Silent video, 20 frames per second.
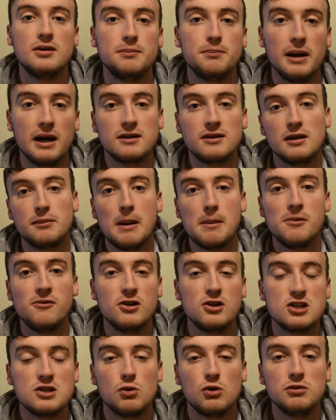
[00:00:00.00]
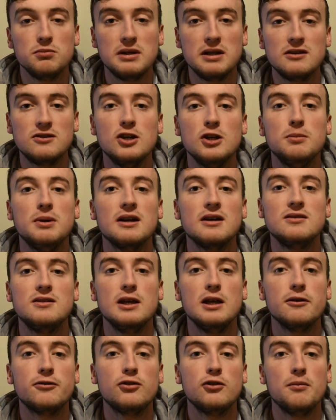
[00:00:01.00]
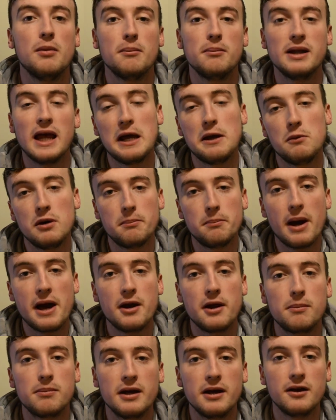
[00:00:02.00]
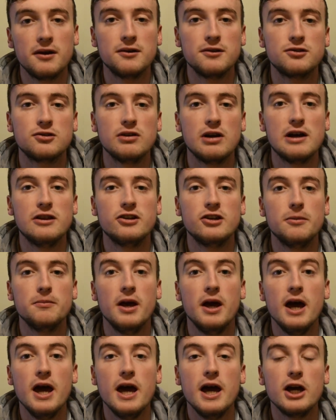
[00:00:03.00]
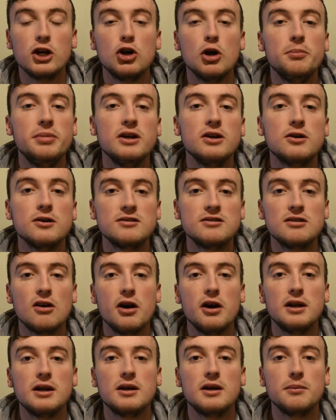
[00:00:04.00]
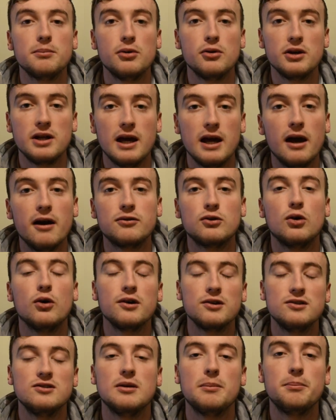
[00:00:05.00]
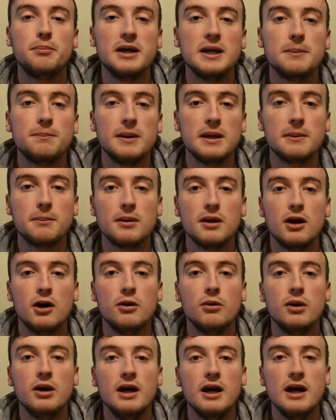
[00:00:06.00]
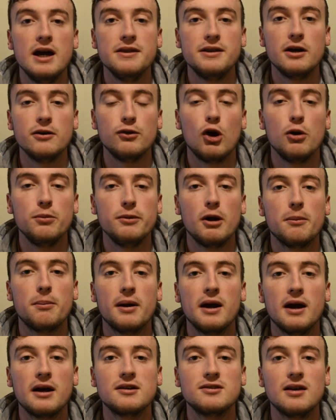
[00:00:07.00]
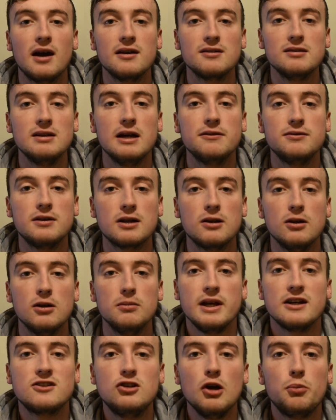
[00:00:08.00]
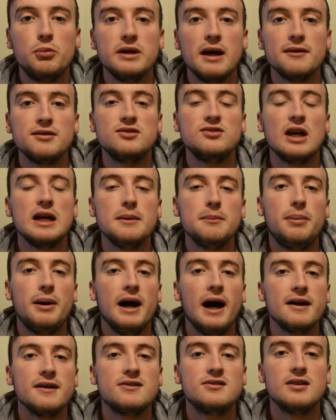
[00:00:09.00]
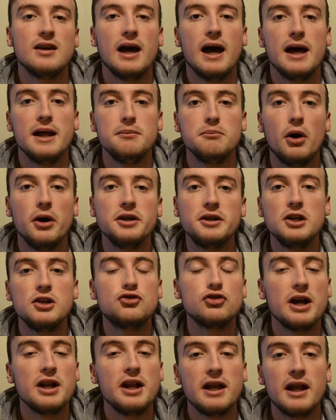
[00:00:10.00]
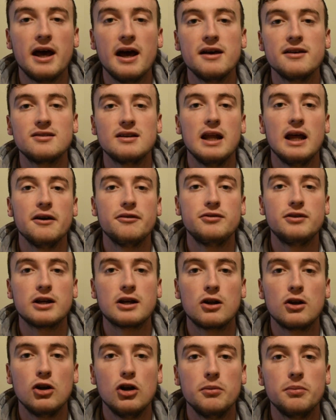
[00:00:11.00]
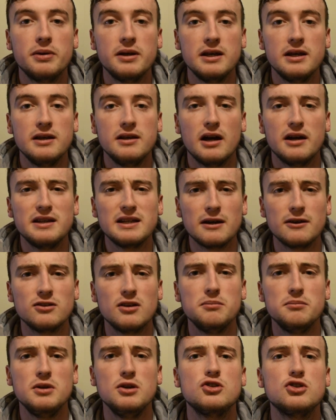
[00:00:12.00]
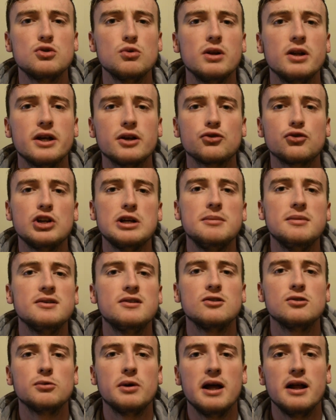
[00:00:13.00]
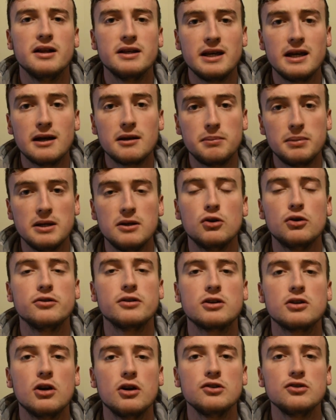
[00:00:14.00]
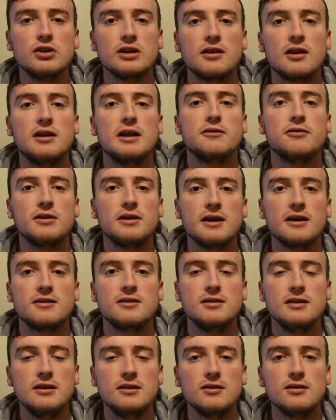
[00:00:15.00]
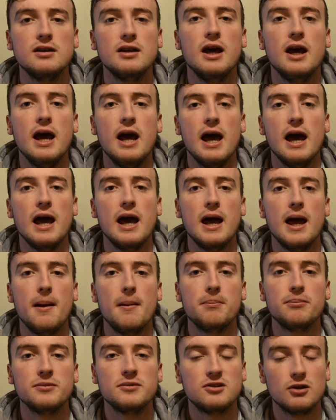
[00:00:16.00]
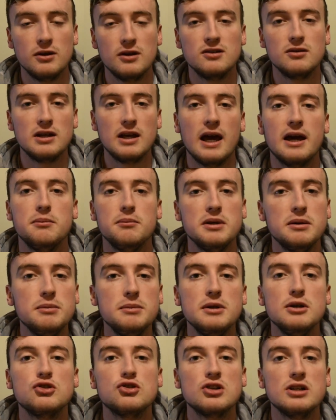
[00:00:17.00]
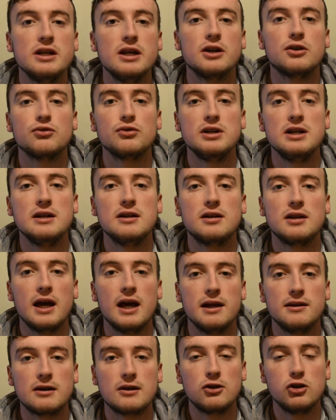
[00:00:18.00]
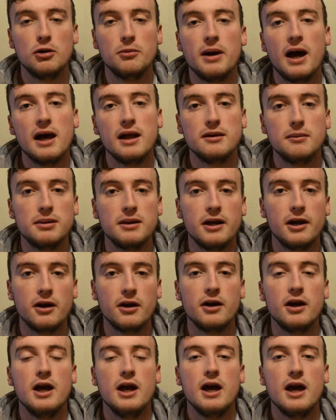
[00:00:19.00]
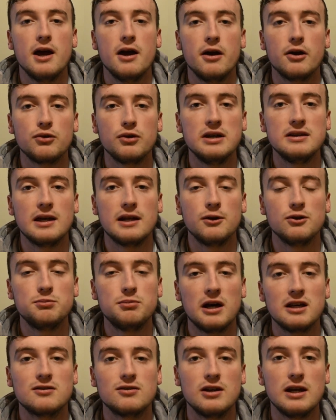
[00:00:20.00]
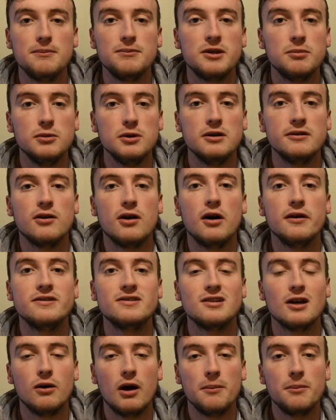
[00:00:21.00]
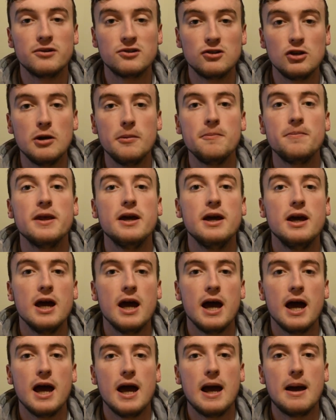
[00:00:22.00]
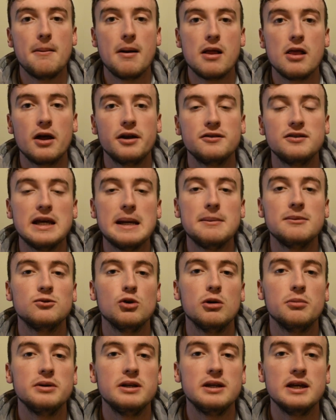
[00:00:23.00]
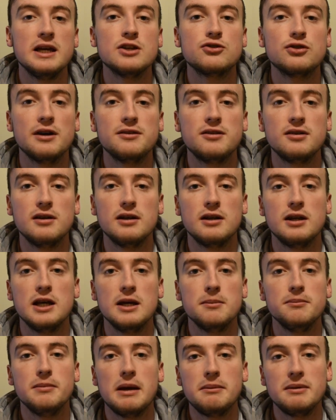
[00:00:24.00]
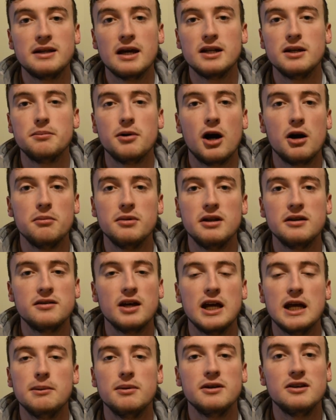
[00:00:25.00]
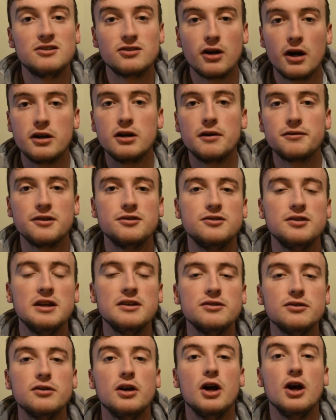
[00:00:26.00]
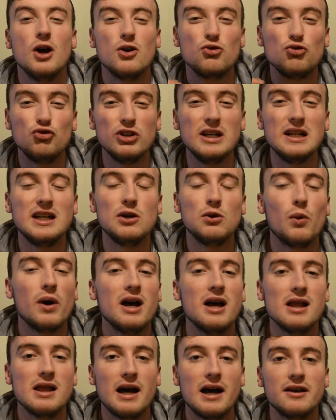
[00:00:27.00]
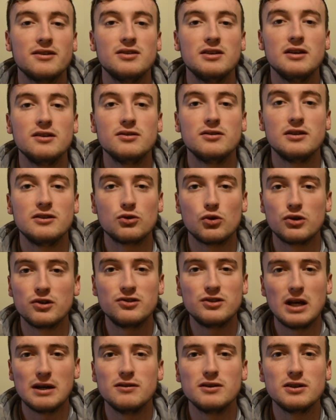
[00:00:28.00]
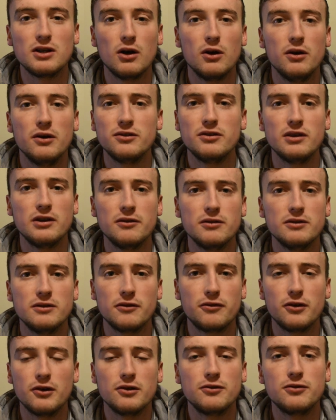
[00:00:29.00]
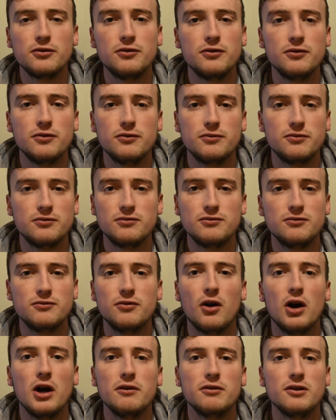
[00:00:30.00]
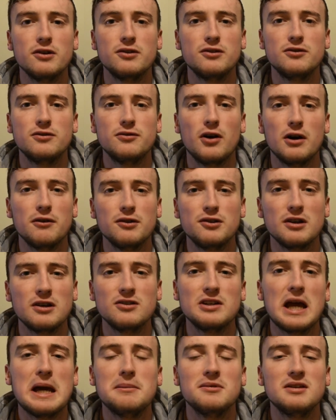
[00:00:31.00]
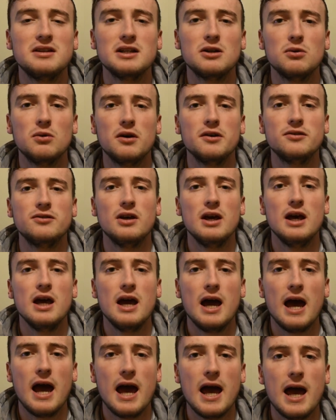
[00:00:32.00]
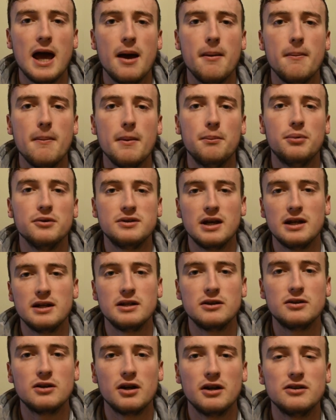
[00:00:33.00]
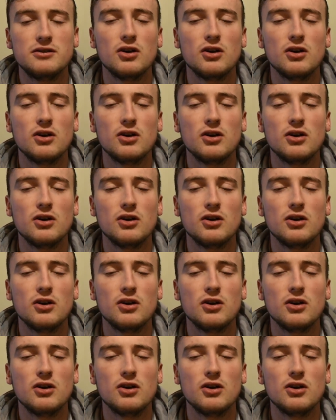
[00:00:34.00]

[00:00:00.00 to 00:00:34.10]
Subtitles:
back to the Premier Division wouldn't be too big a deal for him, and playing with better players surrounding him, it could be a good signing. But of course, it's a big, big blow that Romeo Parks has left the club. Next up, we have St. Pat's, and Mikey Drennan has left the club. I think that was a mutual agreement as well. He had been under contract, I think, for next season. So he had mutually agreed, the club and the player agreed that it was best for him to move on. So I presume a lot of teams will be interested in him, maybe down the bottom of the table. He started off the season really well last season. He scored 7 goals in the first five or six games, I think it was. But then he kind of